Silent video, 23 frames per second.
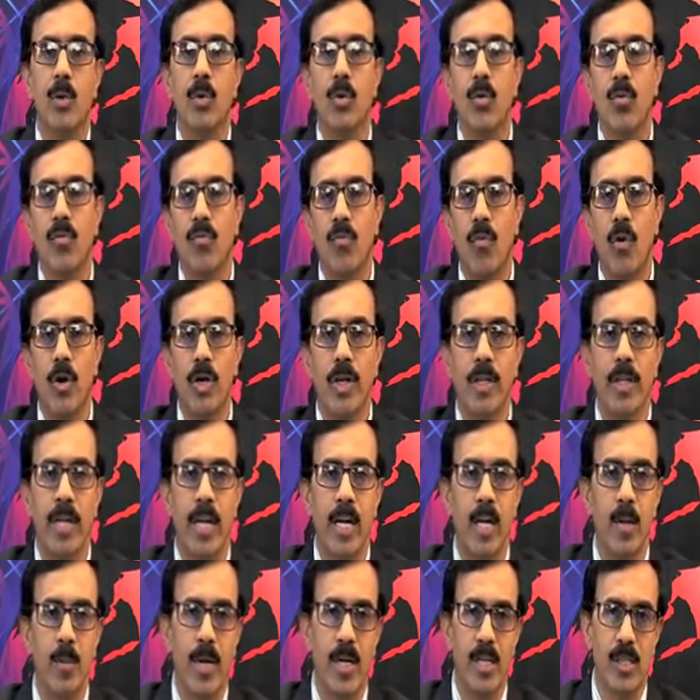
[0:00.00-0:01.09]
group 14
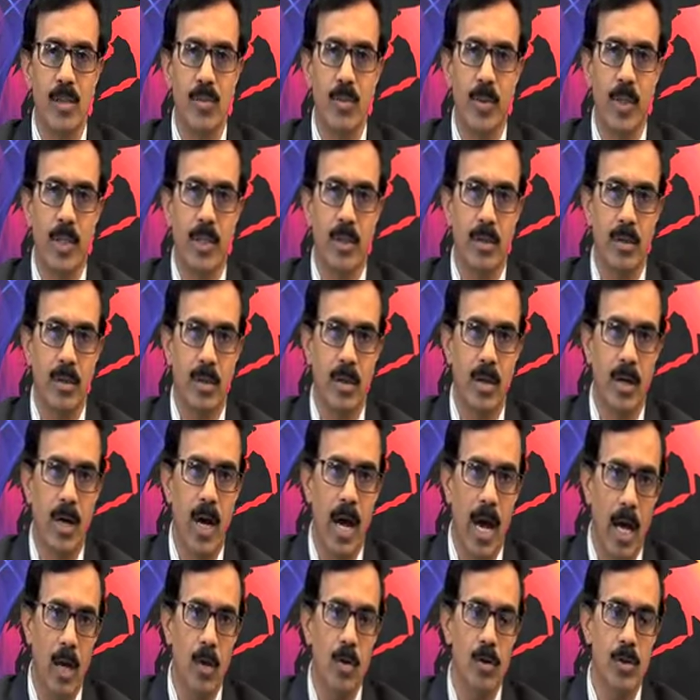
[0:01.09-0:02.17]
elements with
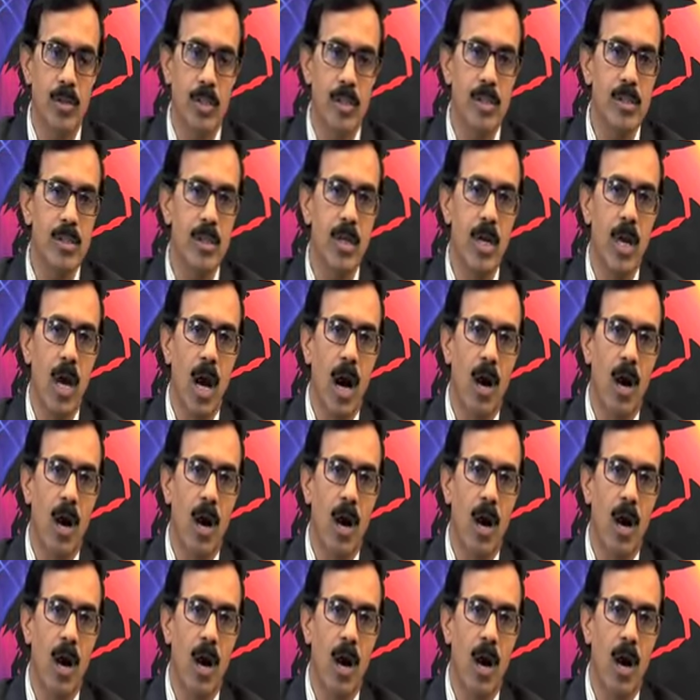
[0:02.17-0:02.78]
halogens.